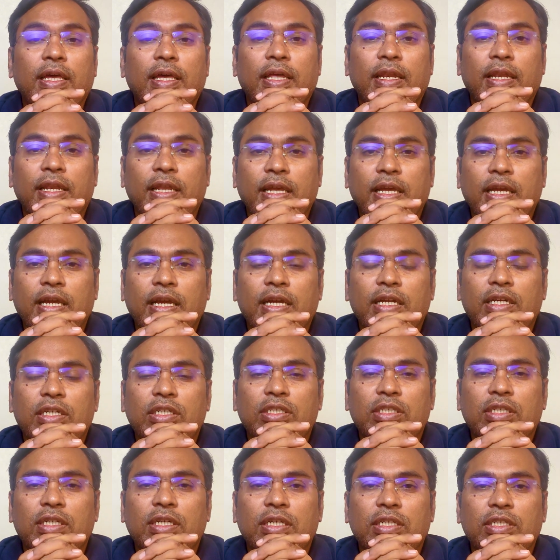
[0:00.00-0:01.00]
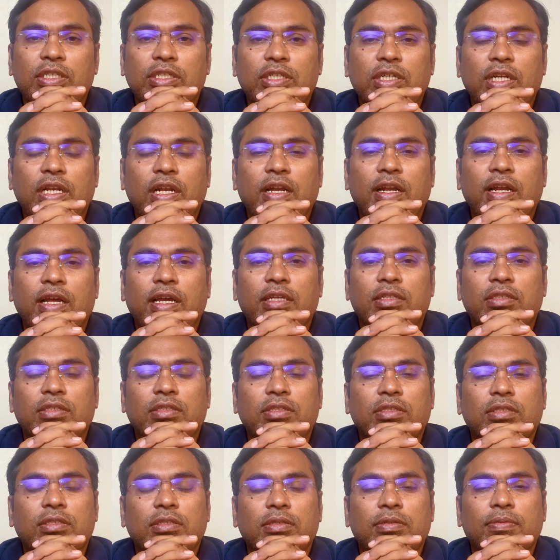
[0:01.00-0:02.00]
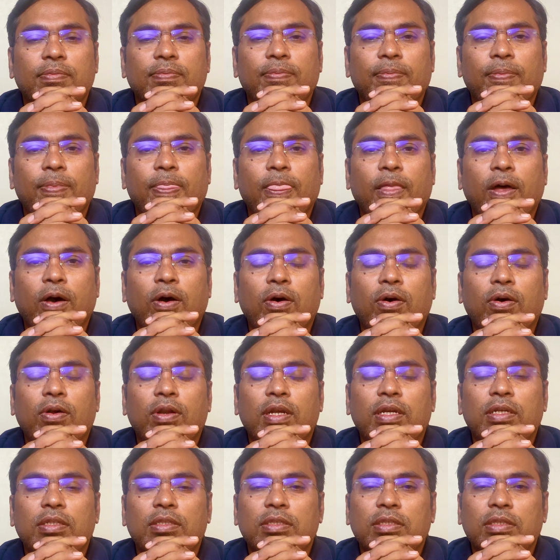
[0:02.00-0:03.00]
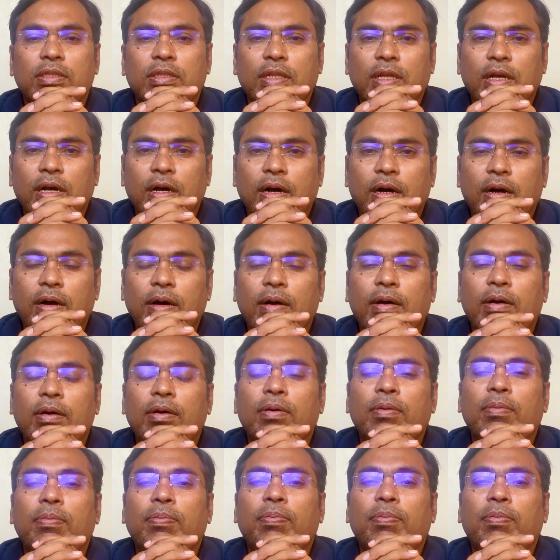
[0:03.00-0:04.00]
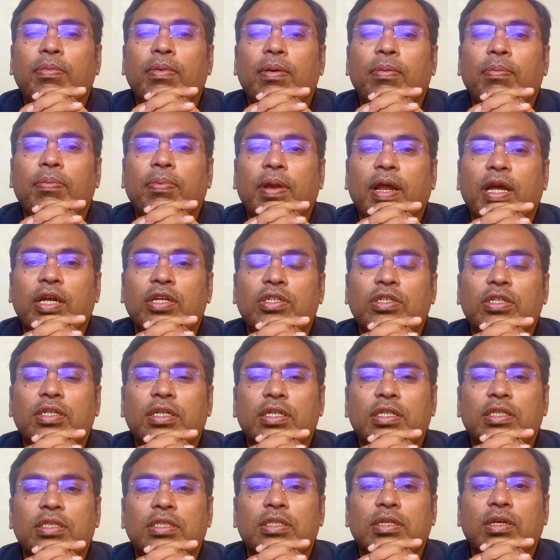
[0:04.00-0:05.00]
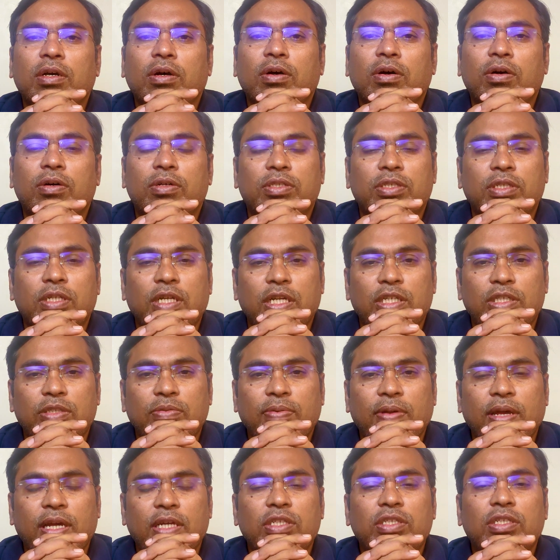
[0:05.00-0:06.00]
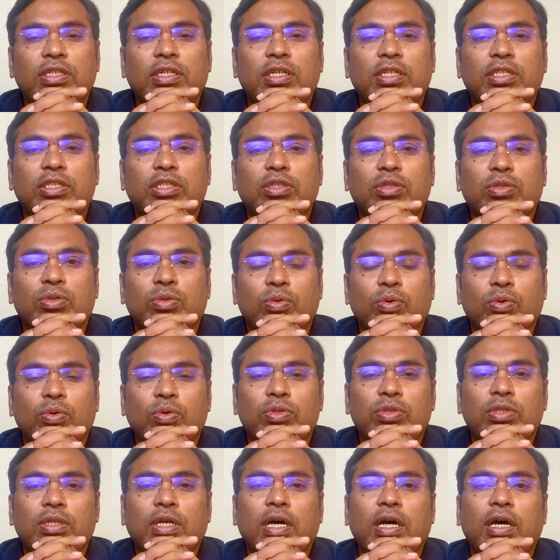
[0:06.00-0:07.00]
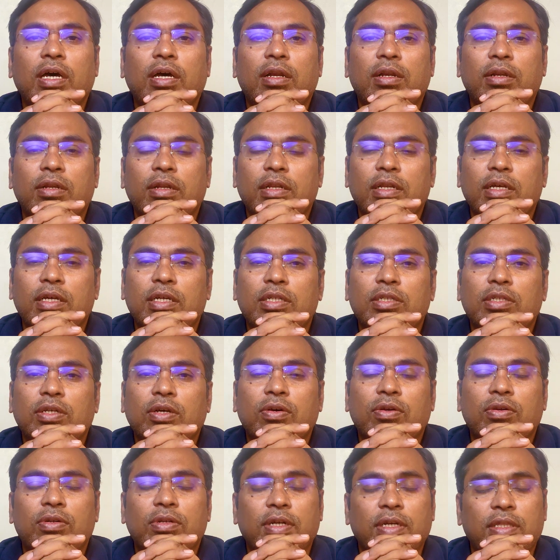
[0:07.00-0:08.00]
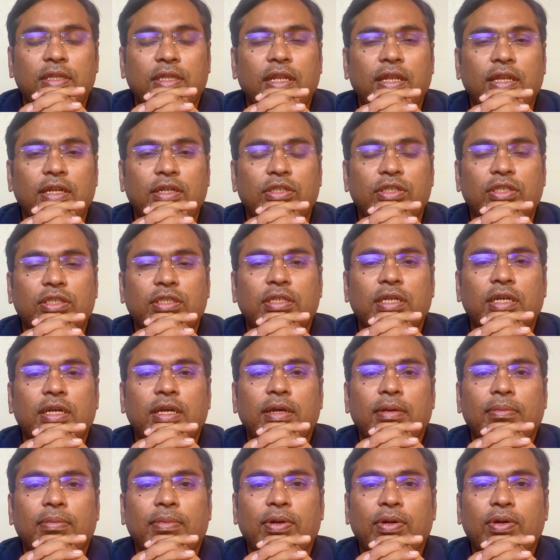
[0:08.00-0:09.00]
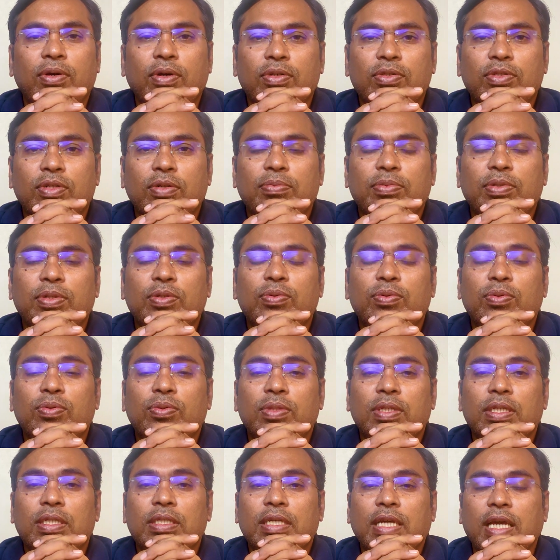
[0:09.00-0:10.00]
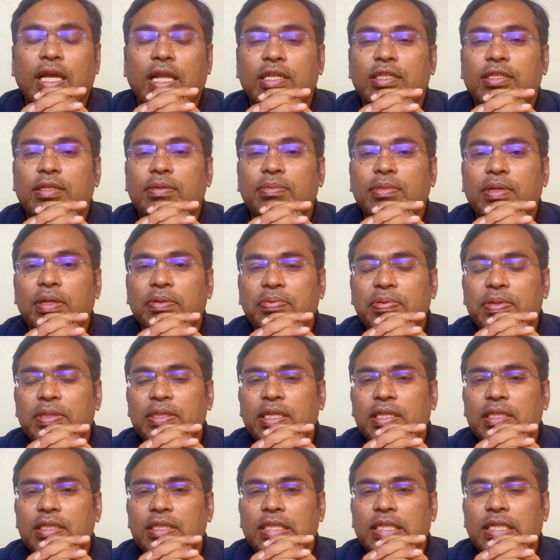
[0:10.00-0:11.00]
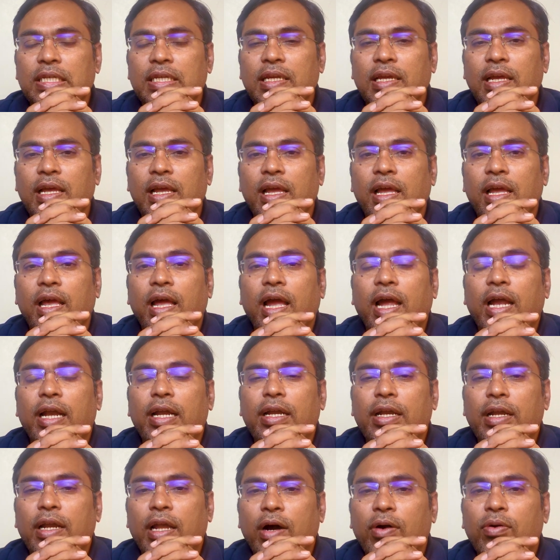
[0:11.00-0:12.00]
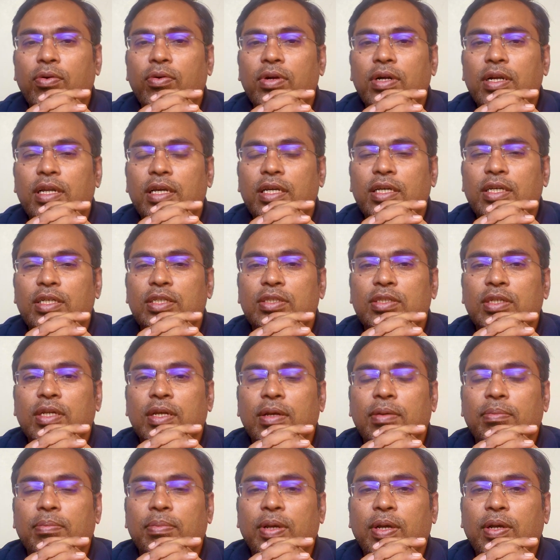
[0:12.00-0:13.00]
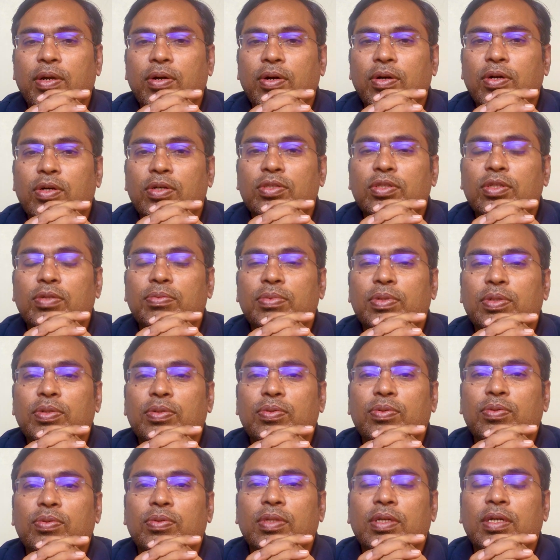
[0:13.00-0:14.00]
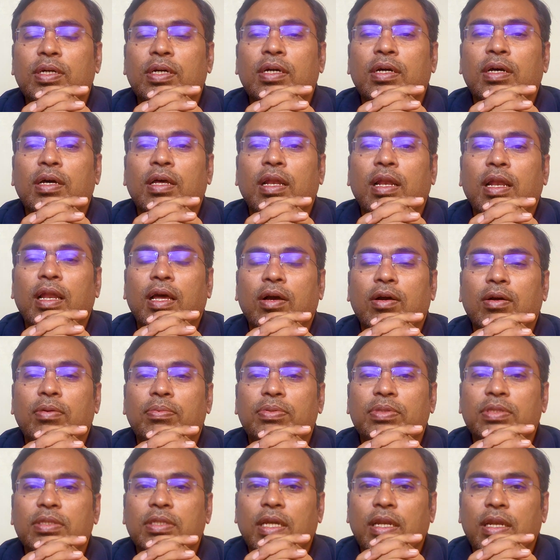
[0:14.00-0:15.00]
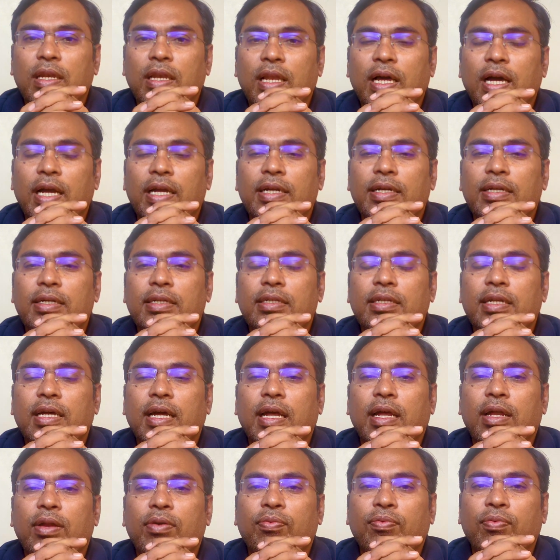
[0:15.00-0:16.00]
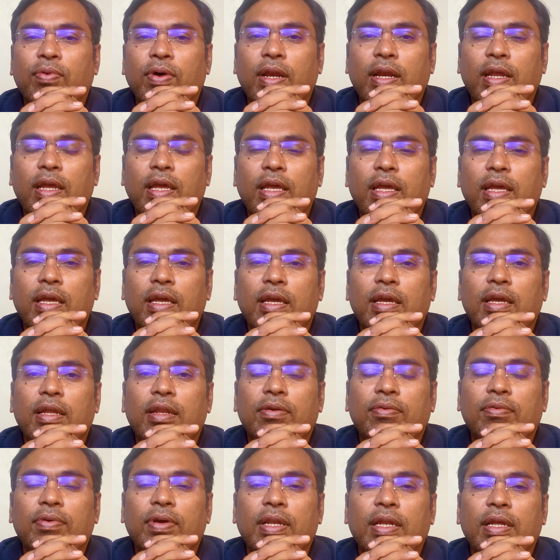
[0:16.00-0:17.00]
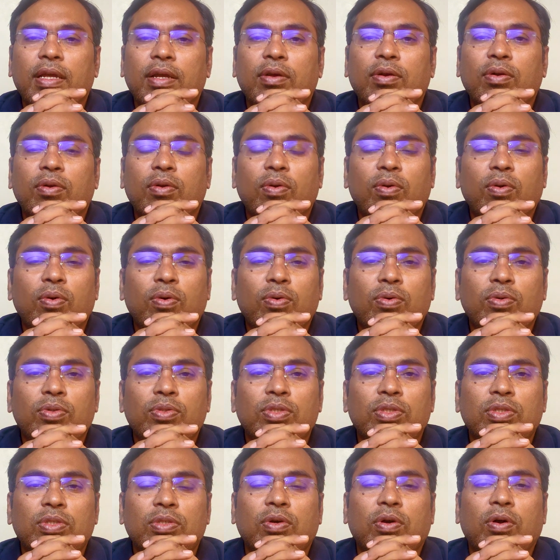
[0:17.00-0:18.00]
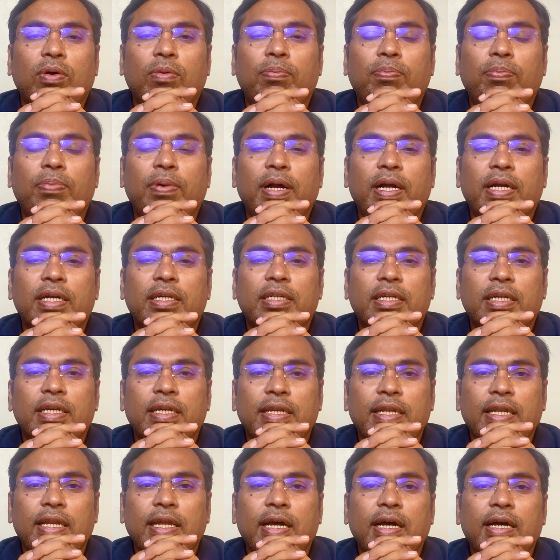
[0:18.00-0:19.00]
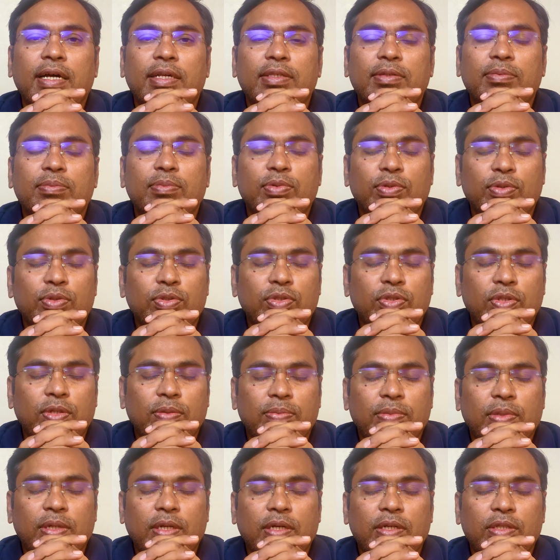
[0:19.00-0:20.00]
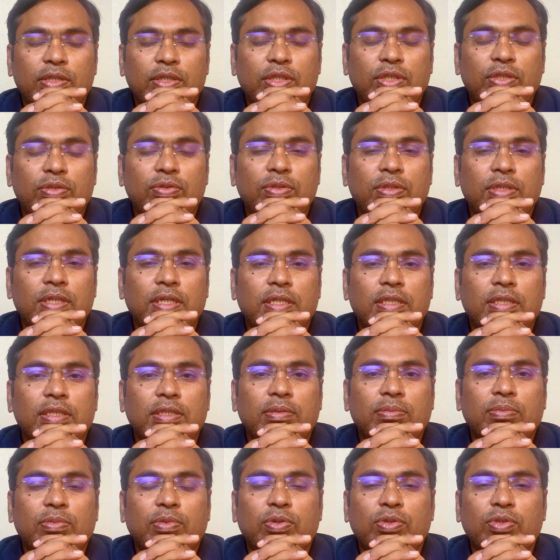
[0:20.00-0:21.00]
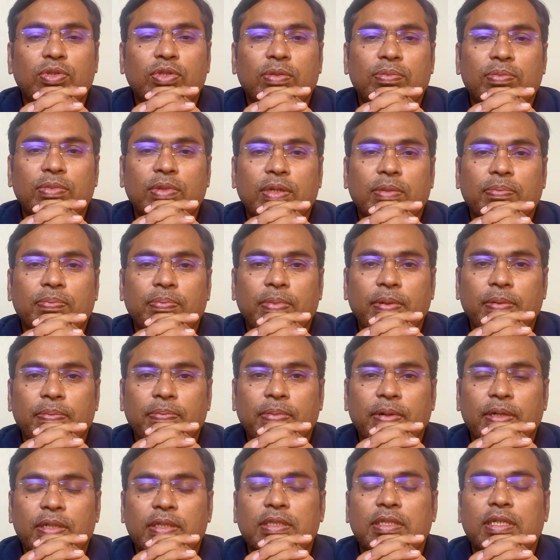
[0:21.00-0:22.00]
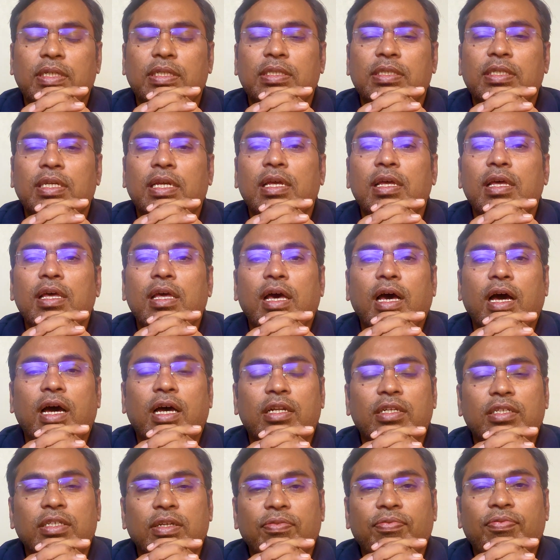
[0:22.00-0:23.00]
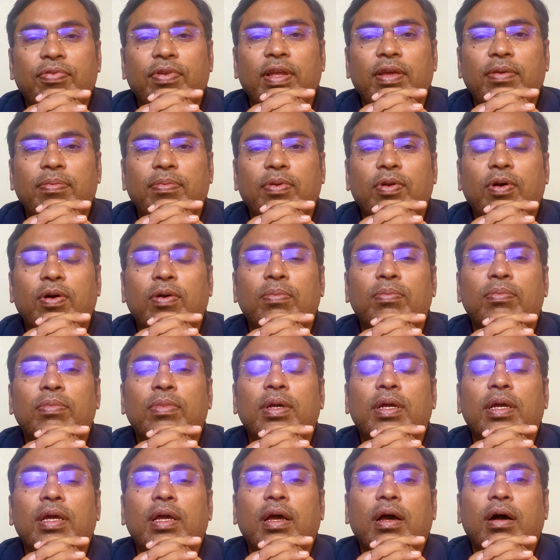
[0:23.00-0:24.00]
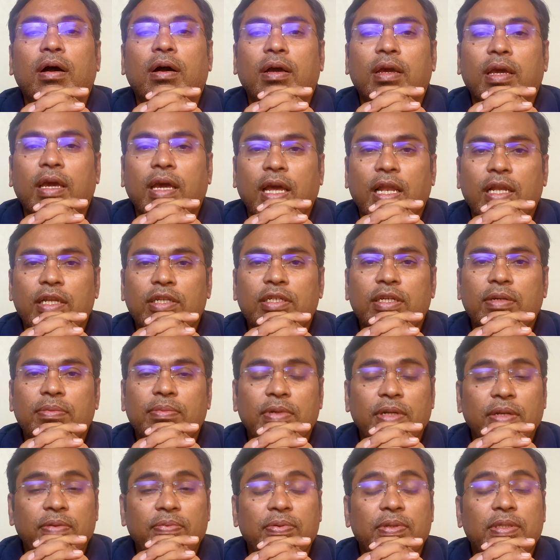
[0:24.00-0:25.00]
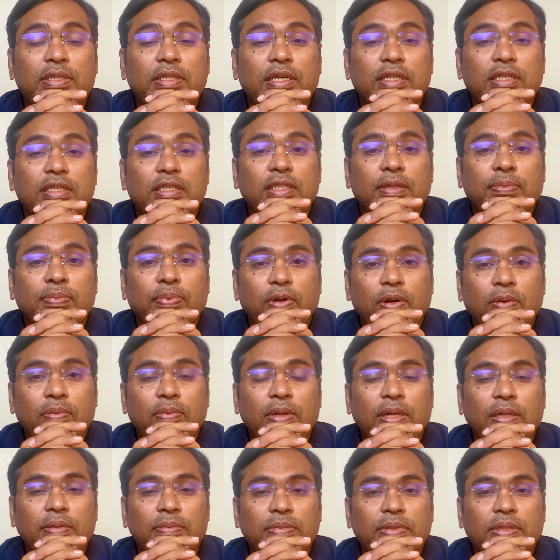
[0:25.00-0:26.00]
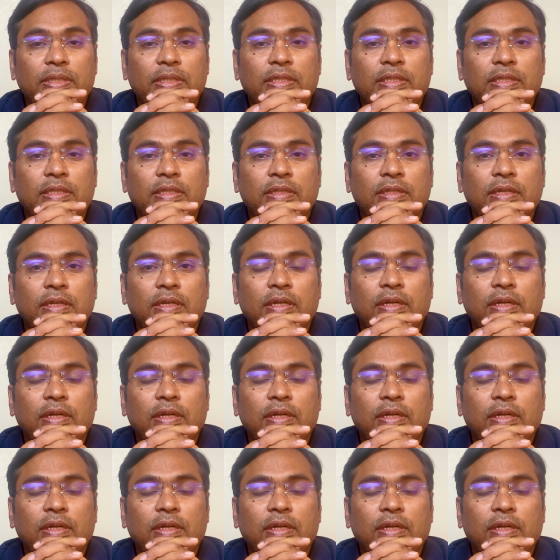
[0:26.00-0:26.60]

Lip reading: rickets in children's, or in fractures or stress fractures, those are runners or athletes because of due to this calcium deficiency. And nowadays, because of due to the lack of sunlight and working in a very close compact areas, most of the constitutions, most of the persons are suffering from a calcium deficiency problems.